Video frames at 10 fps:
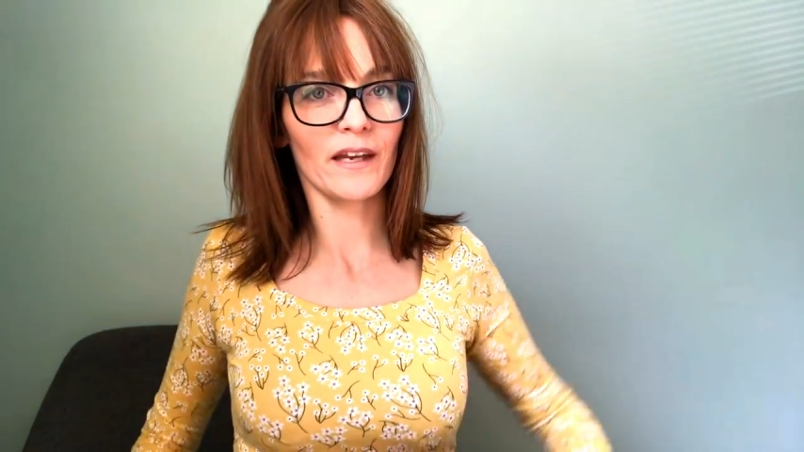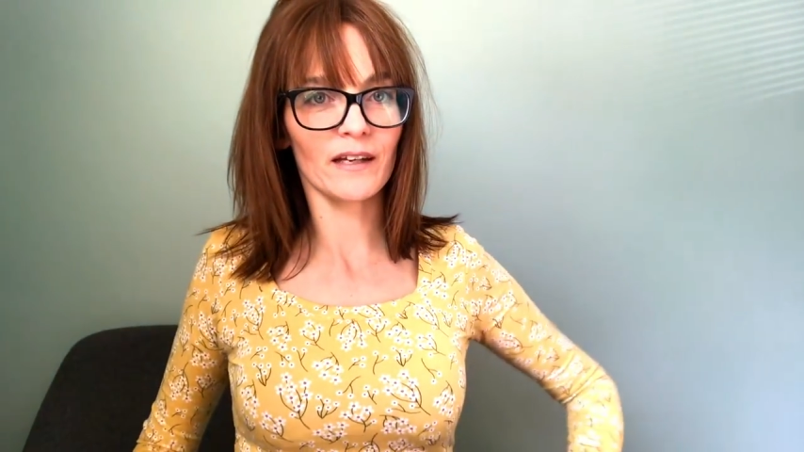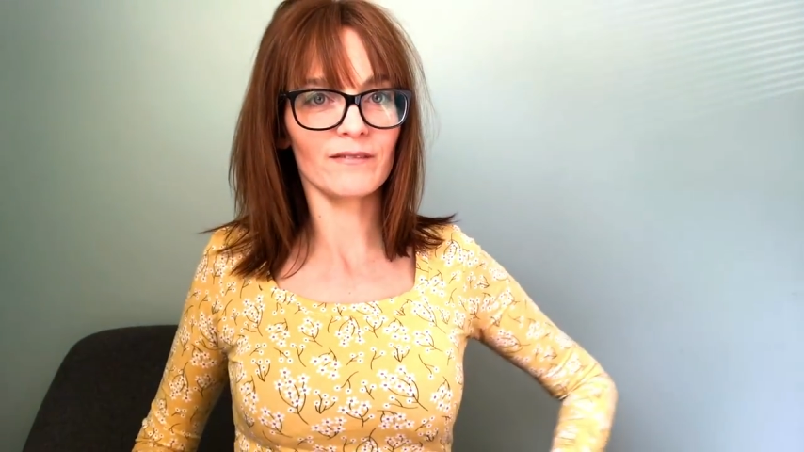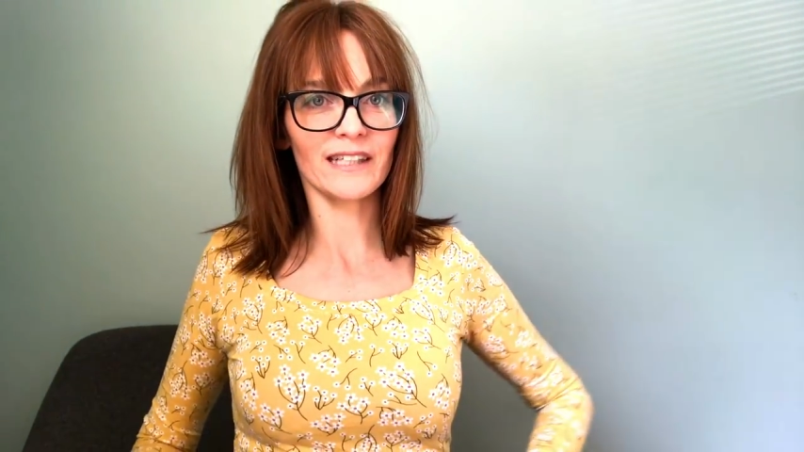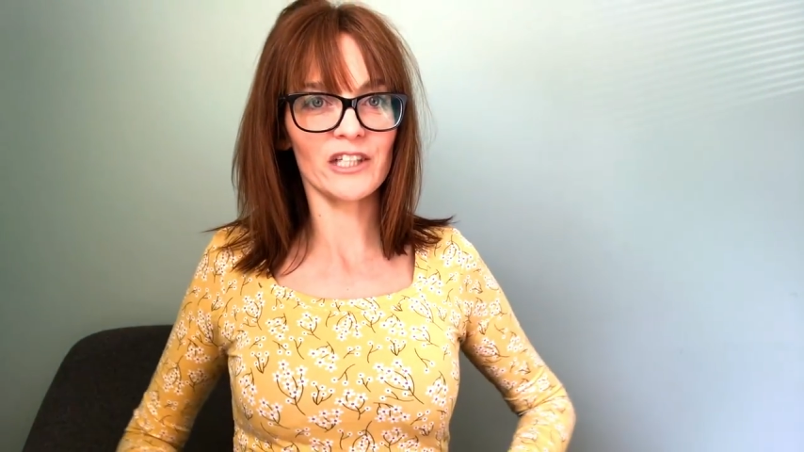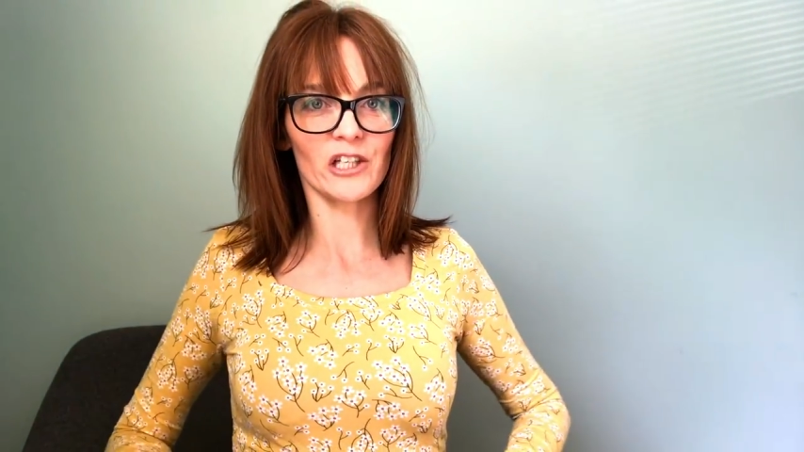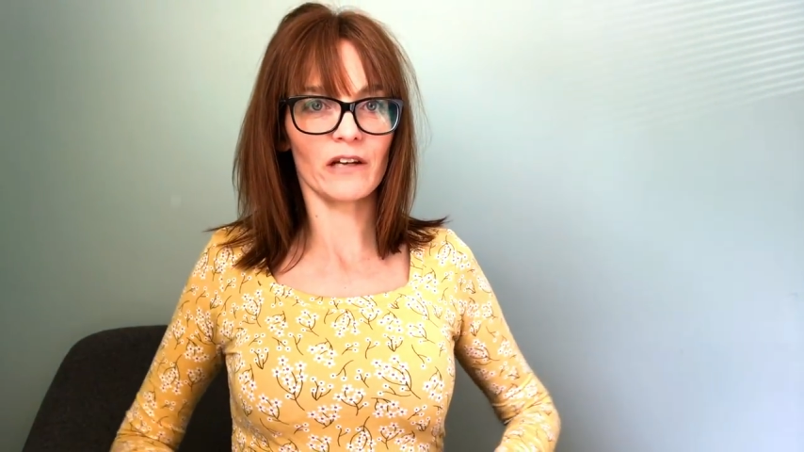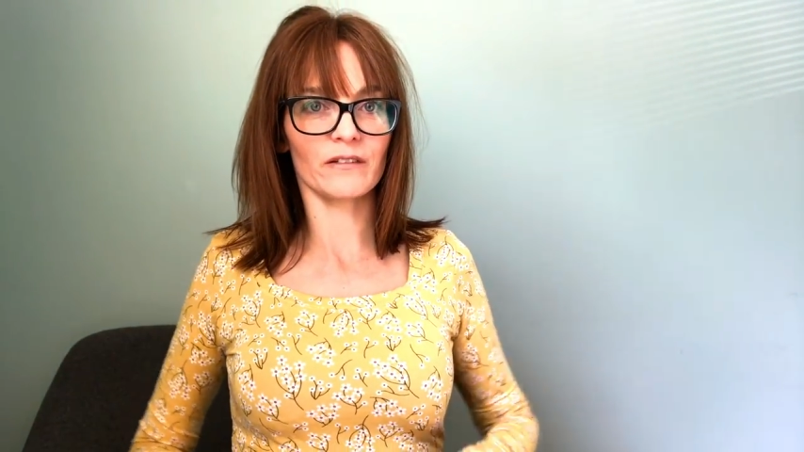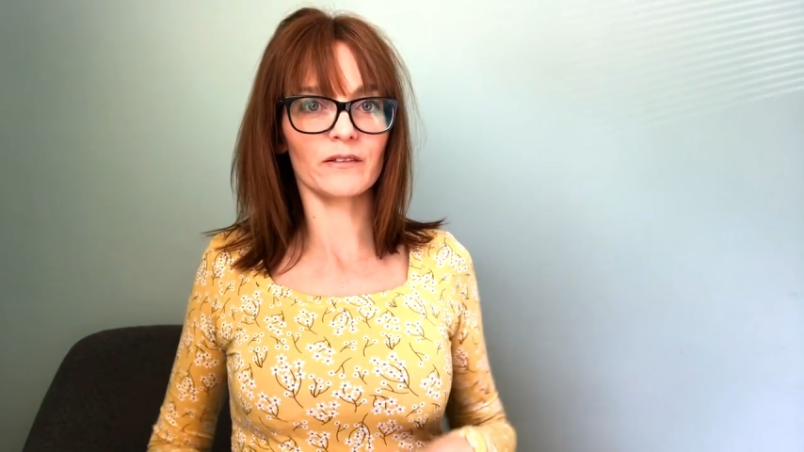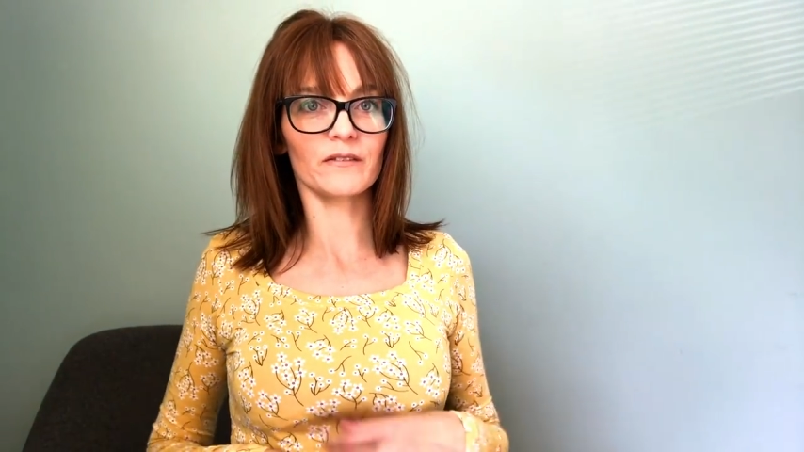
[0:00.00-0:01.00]
the lovely
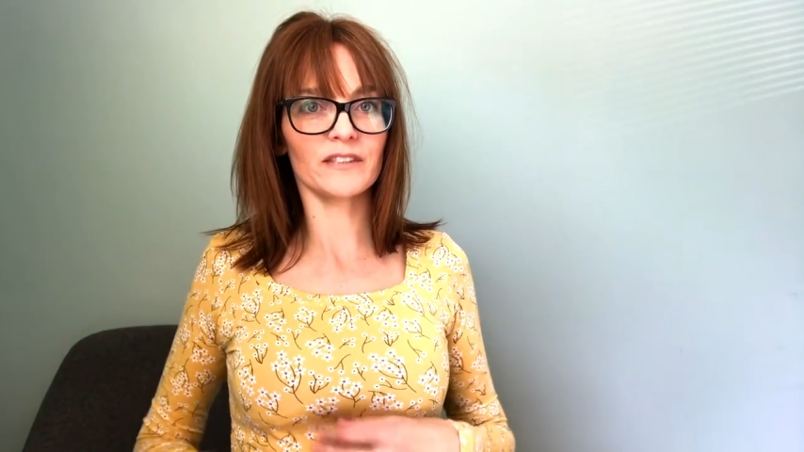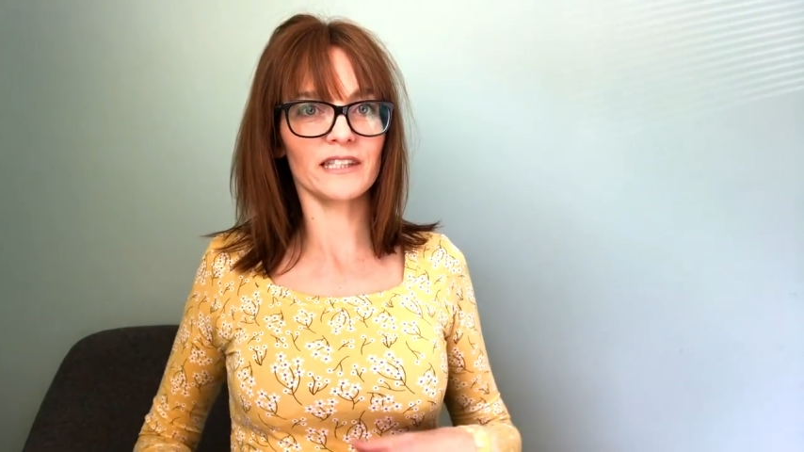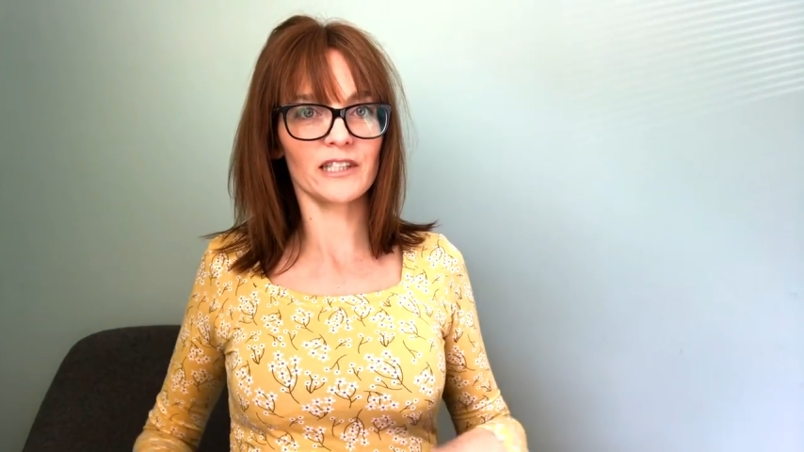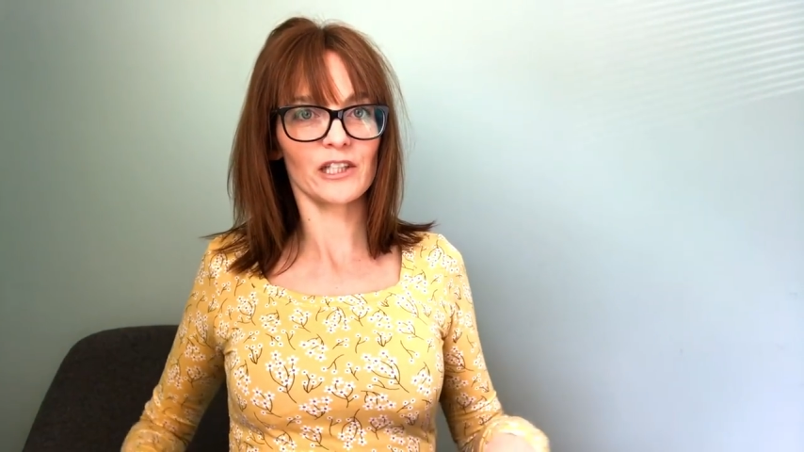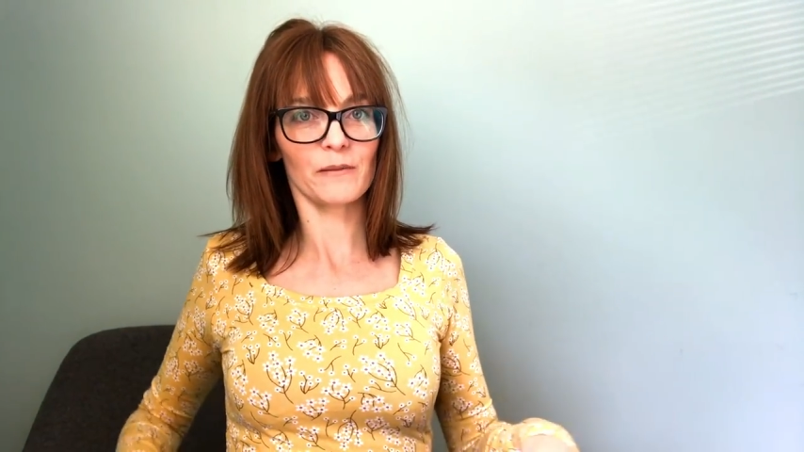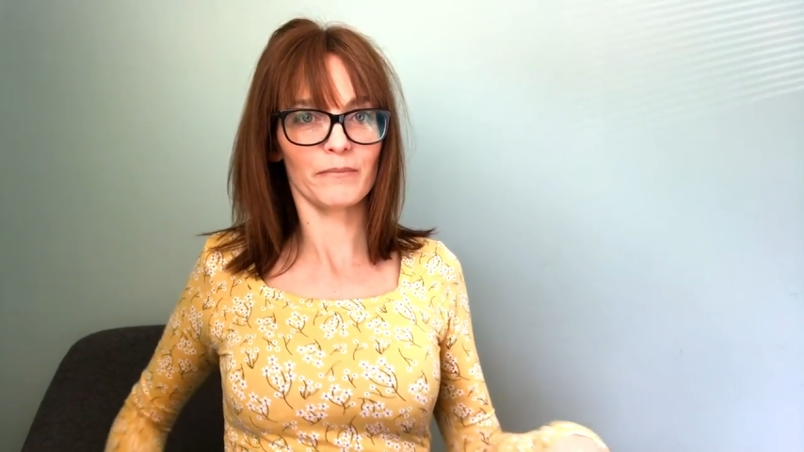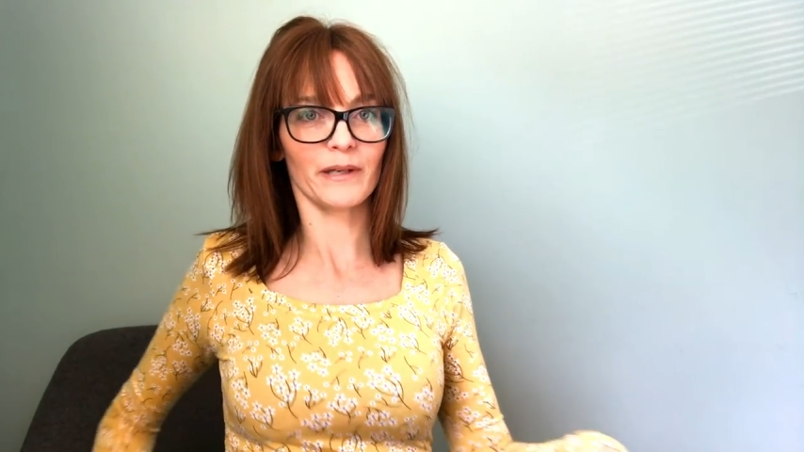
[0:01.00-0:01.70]
Cheryl of Stitchy